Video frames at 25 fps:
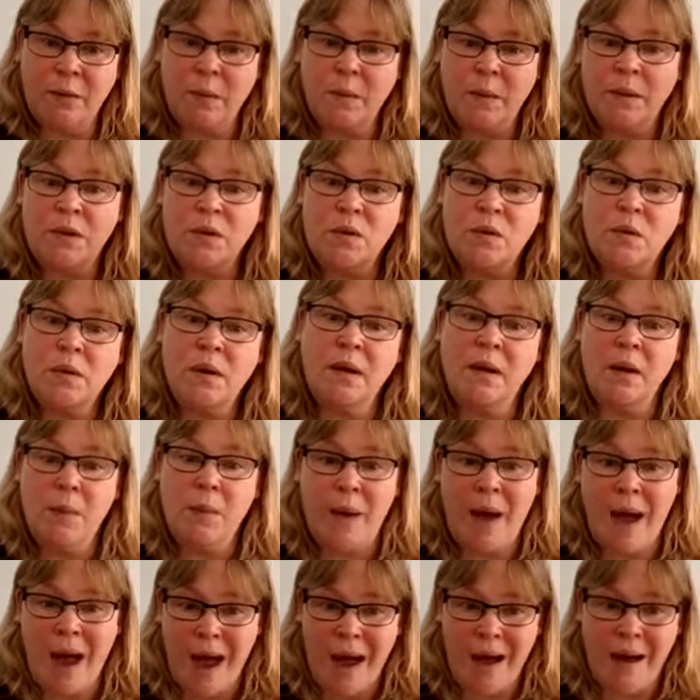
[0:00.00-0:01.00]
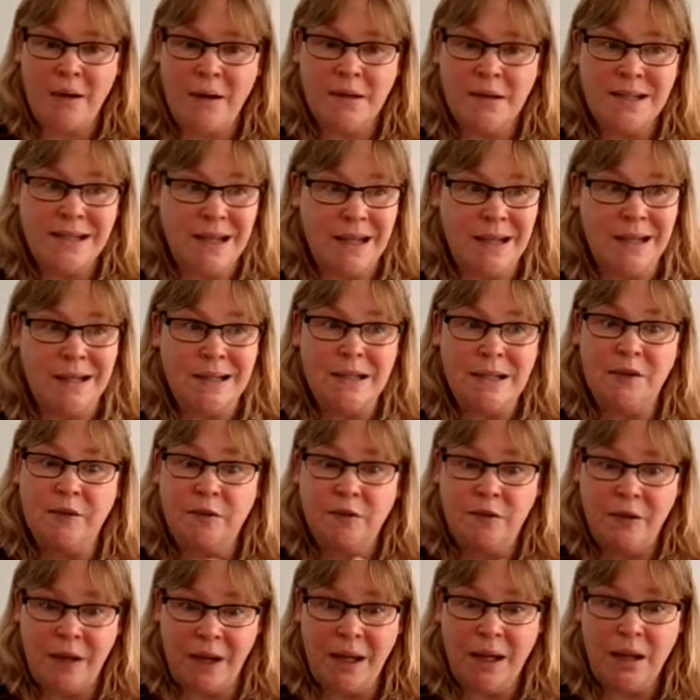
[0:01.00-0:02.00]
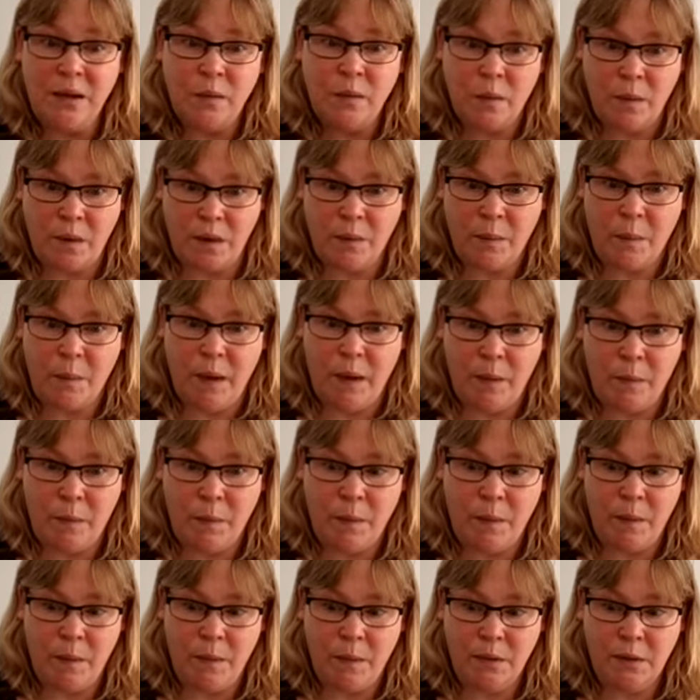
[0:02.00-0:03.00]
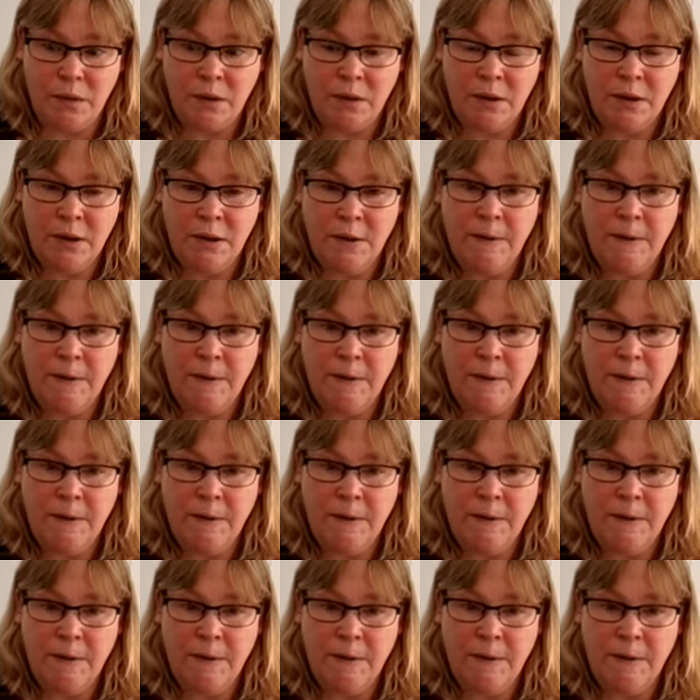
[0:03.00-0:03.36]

where we're talking about how to intervene with people,